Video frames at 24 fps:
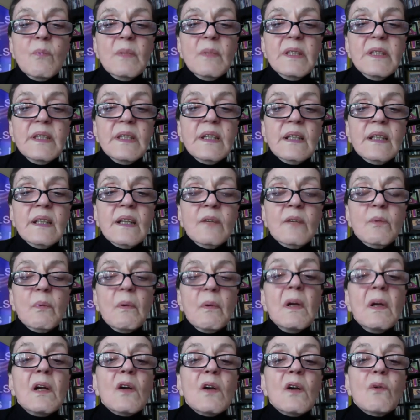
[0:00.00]
and then
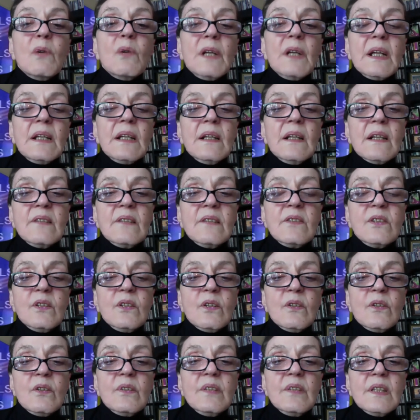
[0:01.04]
when I got to
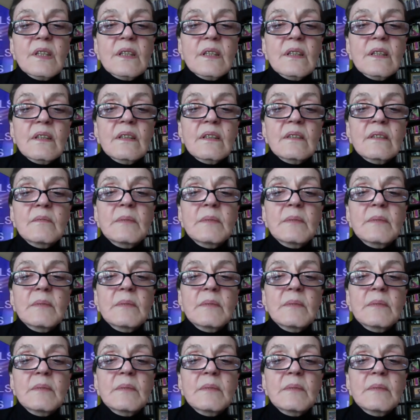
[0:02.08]
go to the,